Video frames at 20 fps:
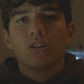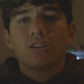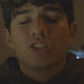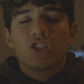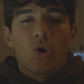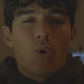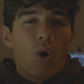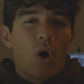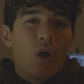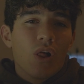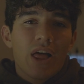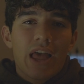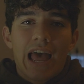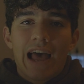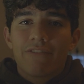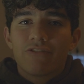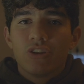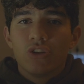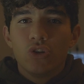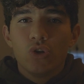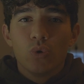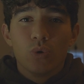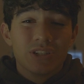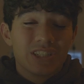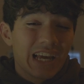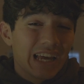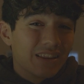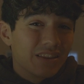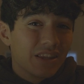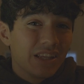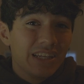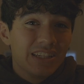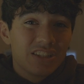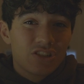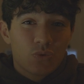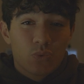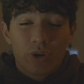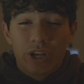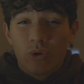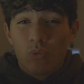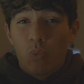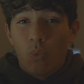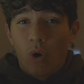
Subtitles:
So all I have to do is at least read